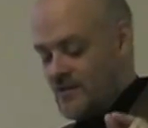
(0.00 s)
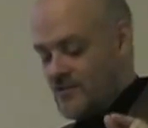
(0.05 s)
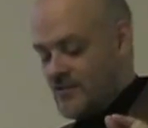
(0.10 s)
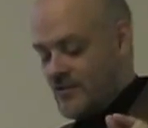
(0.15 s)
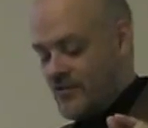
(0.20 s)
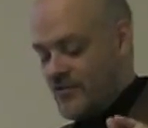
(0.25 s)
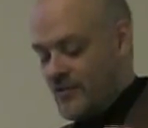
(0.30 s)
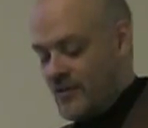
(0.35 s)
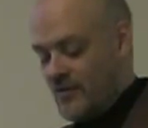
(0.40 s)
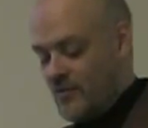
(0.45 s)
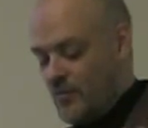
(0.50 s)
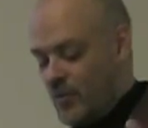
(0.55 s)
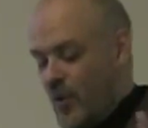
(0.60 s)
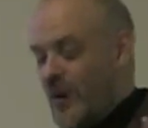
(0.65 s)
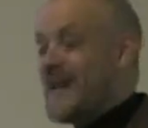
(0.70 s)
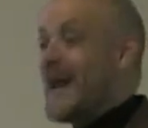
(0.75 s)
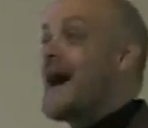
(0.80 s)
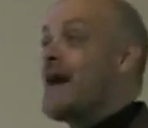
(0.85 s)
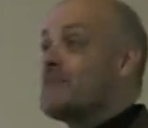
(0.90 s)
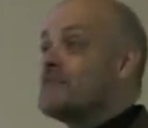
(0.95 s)
to
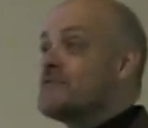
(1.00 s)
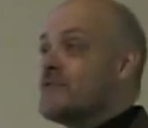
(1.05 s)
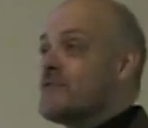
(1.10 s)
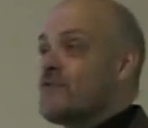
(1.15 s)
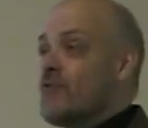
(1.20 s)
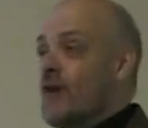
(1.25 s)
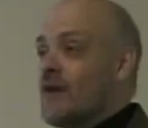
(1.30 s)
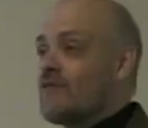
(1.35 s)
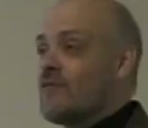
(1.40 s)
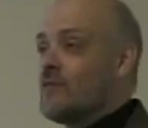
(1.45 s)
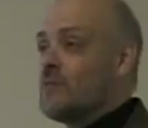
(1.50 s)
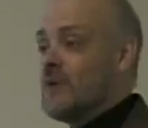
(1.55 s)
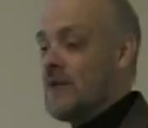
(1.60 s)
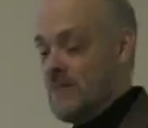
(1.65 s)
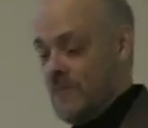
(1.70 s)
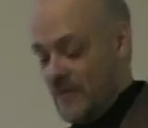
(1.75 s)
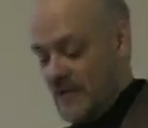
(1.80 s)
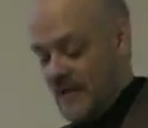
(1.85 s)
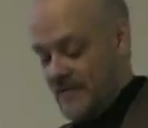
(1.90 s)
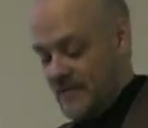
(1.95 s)
point out to thoughtful
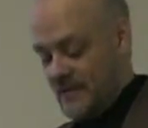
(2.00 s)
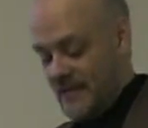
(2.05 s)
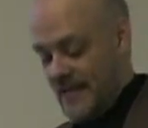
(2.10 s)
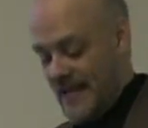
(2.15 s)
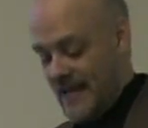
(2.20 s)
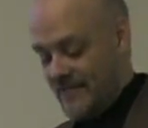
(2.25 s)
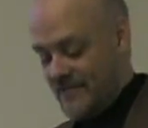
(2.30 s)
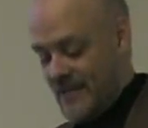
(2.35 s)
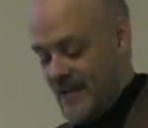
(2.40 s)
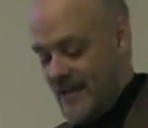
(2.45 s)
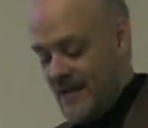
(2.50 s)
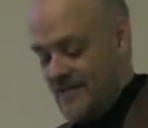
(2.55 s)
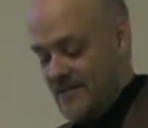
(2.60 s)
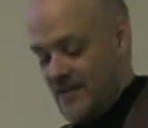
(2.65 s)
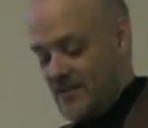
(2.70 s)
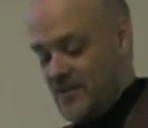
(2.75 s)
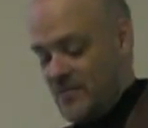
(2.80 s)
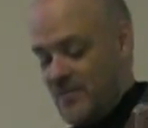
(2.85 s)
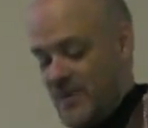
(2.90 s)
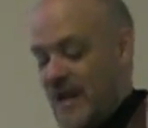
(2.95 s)
people on the left
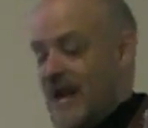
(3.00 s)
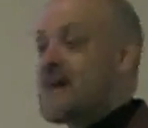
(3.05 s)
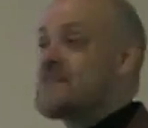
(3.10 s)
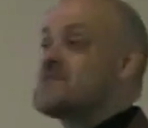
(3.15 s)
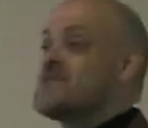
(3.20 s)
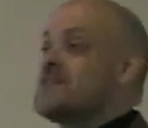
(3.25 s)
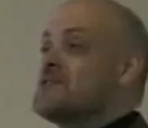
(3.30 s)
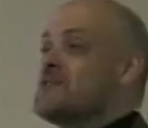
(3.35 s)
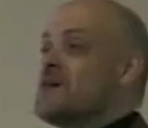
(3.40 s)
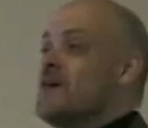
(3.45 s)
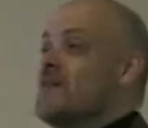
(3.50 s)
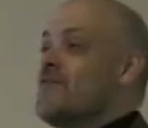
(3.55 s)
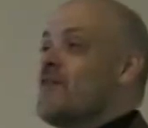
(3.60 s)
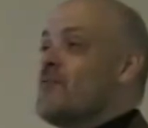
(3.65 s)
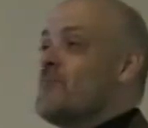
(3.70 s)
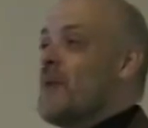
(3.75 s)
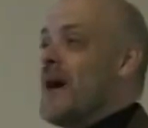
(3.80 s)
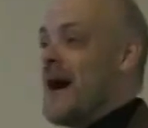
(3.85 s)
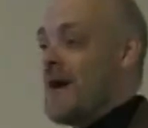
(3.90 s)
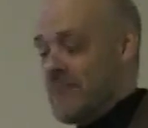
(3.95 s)
but the passage of
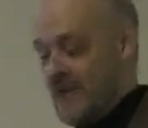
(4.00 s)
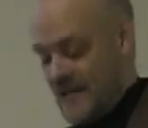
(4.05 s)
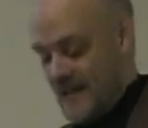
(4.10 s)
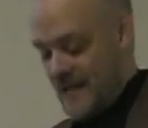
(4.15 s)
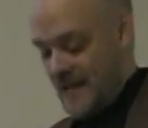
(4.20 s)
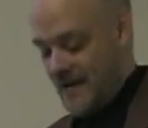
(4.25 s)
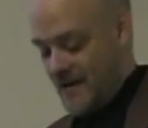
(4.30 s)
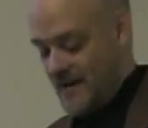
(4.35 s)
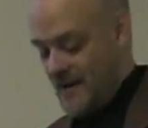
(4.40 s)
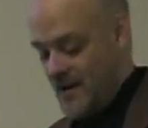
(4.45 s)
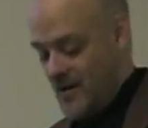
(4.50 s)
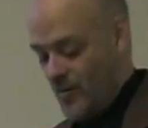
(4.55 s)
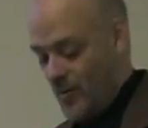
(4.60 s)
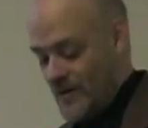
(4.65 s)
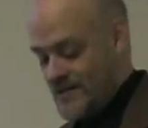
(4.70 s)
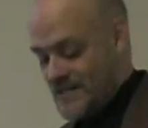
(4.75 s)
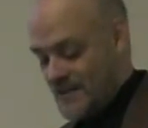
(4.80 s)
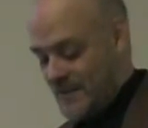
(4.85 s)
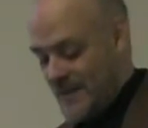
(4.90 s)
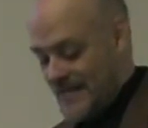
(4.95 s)
Obamacare
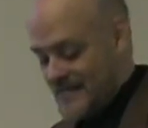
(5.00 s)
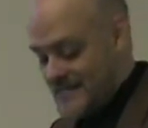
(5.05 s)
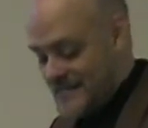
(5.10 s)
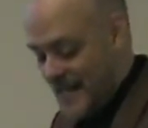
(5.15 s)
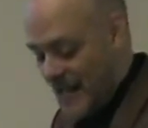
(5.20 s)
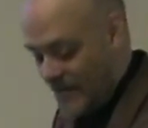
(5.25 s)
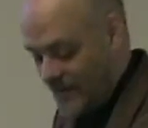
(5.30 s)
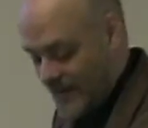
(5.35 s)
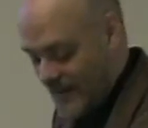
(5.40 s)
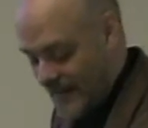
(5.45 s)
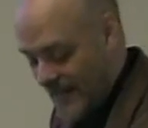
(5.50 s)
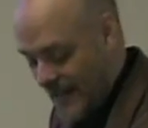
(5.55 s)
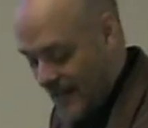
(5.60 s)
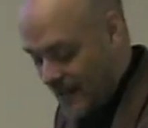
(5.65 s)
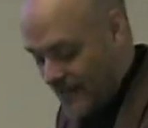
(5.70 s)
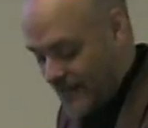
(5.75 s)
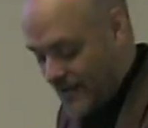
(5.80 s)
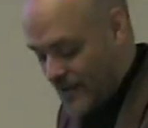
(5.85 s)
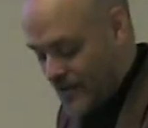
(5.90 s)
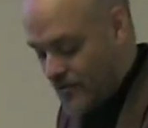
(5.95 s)
wasn't about solving the
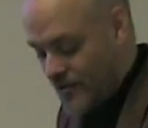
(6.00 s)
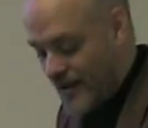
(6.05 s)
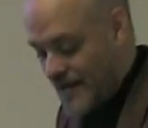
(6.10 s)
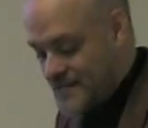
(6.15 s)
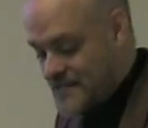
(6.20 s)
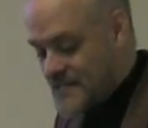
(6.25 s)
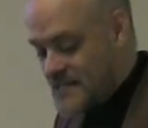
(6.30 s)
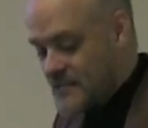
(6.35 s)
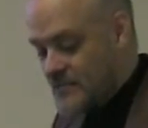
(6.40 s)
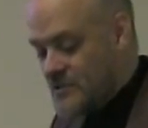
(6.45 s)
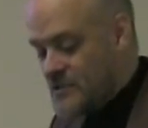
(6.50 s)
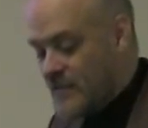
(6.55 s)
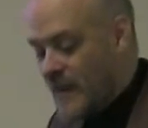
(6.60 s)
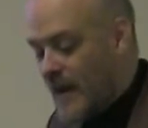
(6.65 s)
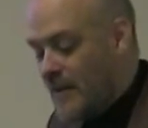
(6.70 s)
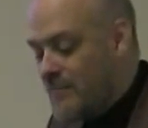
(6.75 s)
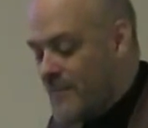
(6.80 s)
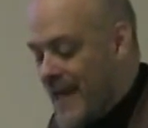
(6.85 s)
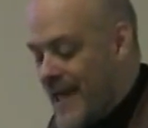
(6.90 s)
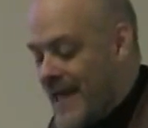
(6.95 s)
healthcare crisis, it was
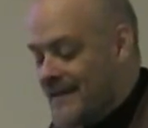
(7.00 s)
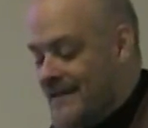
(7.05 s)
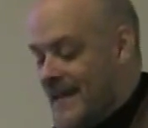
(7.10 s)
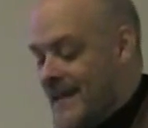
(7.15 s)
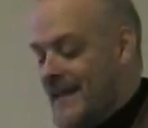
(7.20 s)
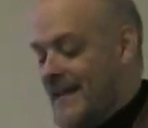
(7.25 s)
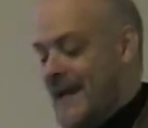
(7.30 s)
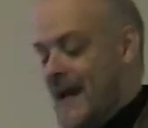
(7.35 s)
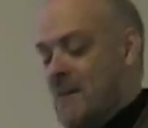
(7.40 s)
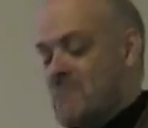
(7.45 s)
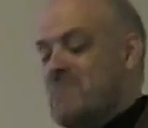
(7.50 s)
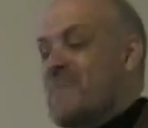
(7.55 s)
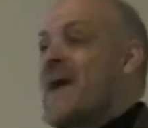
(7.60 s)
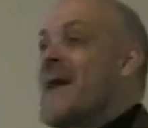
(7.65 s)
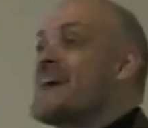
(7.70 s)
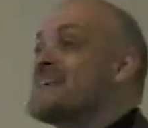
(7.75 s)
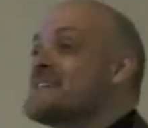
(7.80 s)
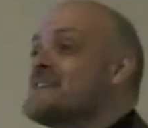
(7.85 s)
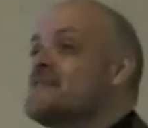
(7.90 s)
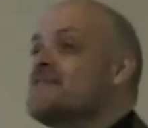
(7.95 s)
about mandating a
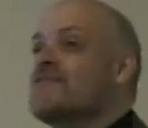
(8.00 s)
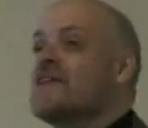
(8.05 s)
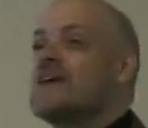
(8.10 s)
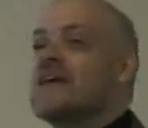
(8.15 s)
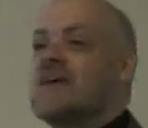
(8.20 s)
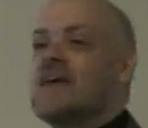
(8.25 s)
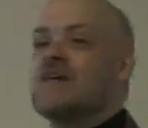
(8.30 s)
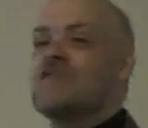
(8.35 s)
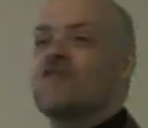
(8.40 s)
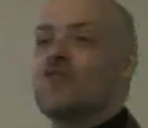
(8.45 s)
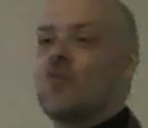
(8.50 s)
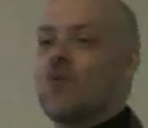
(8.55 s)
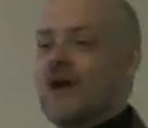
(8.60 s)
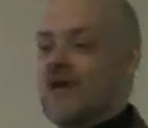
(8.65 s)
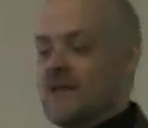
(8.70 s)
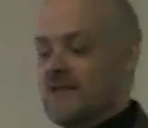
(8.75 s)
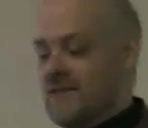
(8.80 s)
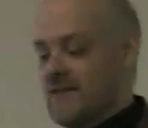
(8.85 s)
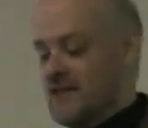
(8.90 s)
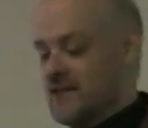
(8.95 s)
massive
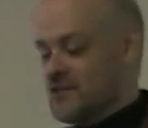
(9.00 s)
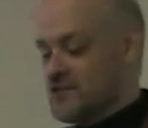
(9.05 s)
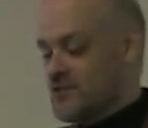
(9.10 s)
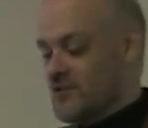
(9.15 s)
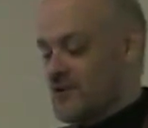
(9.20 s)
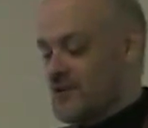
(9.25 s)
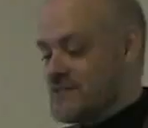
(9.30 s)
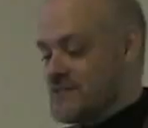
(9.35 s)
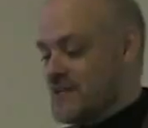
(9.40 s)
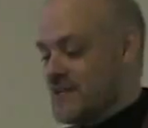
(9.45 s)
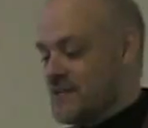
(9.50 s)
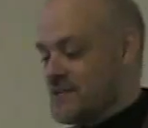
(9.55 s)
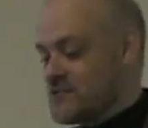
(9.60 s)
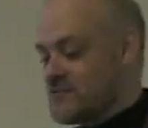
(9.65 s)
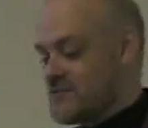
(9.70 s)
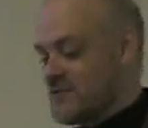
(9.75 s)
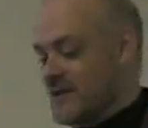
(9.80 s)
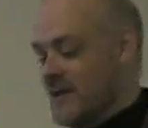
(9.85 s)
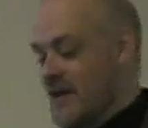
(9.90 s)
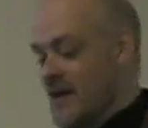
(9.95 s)
giveaway to the insurance
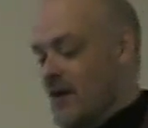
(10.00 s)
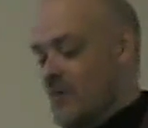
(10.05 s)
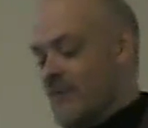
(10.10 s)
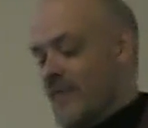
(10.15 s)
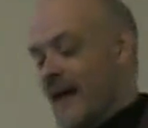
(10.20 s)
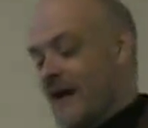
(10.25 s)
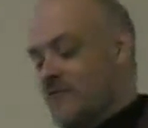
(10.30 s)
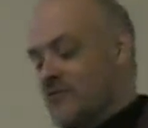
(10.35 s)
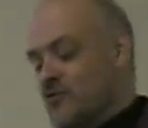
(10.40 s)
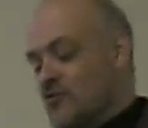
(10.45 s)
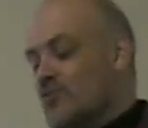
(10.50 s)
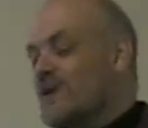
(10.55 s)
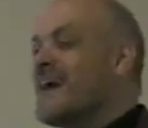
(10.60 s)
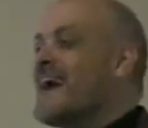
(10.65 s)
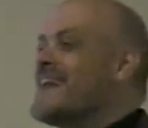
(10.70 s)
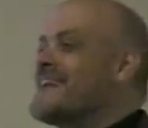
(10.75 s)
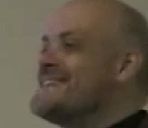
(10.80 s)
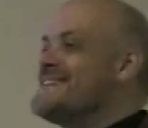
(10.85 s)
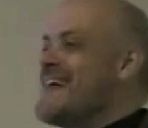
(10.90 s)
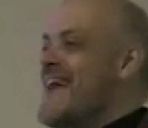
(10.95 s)
industry without
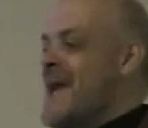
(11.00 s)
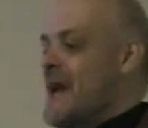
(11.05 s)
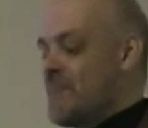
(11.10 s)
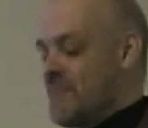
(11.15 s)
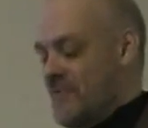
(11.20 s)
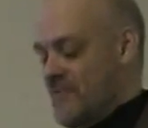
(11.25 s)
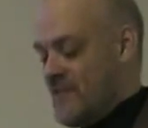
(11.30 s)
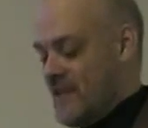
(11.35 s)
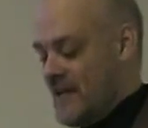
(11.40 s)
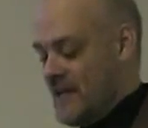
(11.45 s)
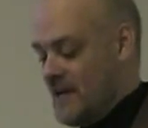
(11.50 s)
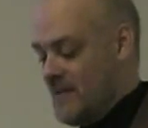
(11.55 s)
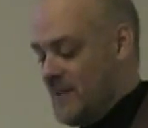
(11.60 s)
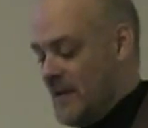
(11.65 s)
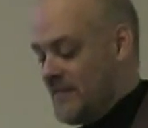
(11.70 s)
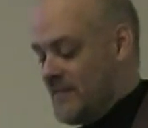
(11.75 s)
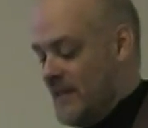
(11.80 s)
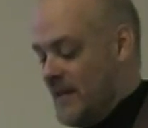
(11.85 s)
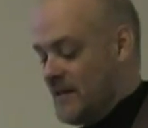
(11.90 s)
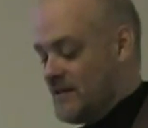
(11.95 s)
doing a damn thing
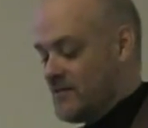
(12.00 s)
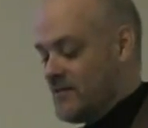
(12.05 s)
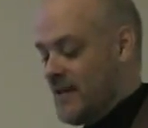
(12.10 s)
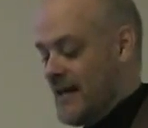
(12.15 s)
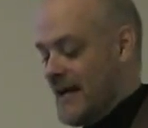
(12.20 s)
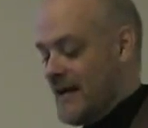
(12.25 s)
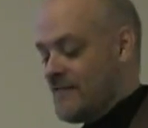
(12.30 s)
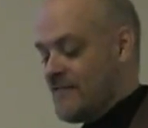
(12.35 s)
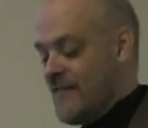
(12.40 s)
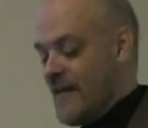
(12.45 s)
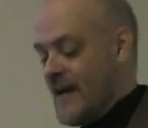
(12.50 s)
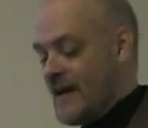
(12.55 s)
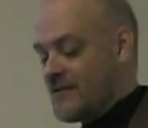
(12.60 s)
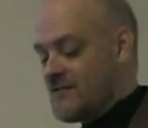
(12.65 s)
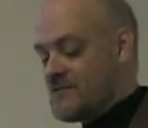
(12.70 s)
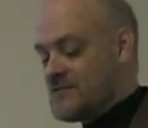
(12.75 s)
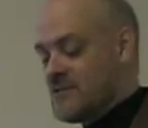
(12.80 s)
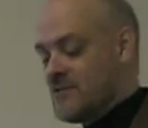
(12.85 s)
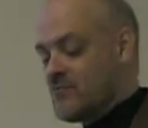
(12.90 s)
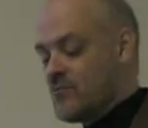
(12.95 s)
about the underlying
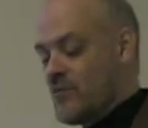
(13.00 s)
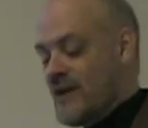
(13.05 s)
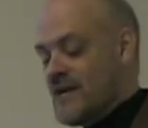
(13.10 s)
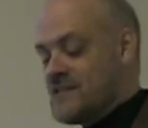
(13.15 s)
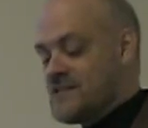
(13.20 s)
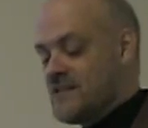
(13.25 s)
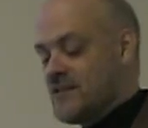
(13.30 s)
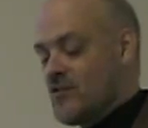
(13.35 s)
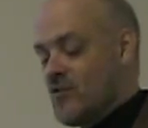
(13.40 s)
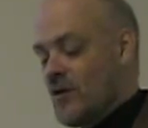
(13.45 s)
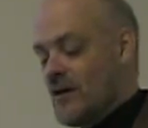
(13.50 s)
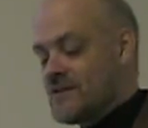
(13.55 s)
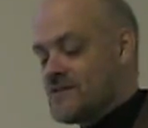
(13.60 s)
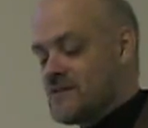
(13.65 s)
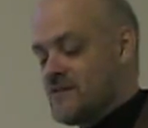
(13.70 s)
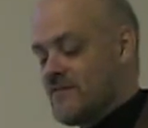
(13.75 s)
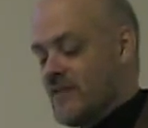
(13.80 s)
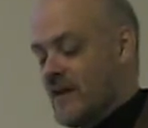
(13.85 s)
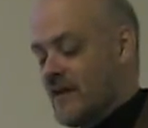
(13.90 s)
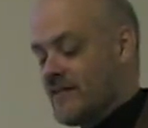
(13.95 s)
factors that raise the
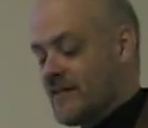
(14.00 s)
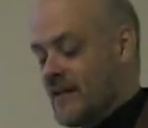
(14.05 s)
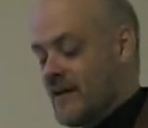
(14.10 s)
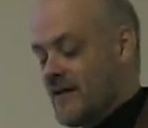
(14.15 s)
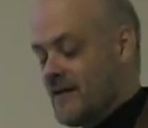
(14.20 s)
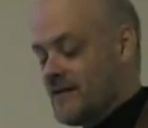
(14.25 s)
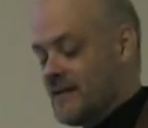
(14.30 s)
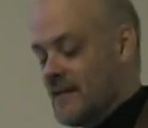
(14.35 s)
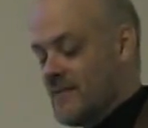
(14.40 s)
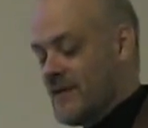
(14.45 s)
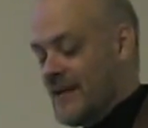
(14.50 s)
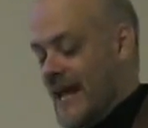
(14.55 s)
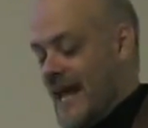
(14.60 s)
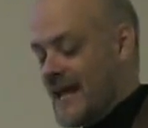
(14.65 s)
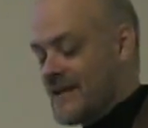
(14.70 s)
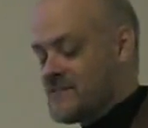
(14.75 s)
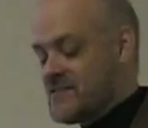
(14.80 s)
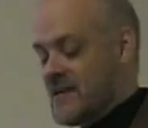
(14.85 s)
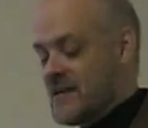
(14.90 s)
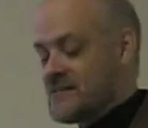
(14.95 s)
costs of healthcare and limit
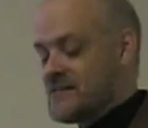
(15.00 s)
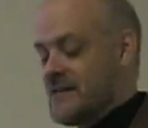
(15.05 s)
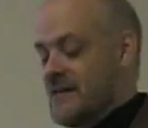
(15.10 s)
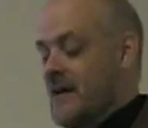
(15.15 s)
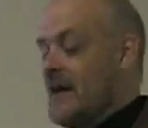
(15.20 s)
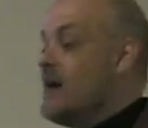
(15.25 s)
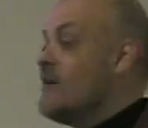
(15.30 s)
access.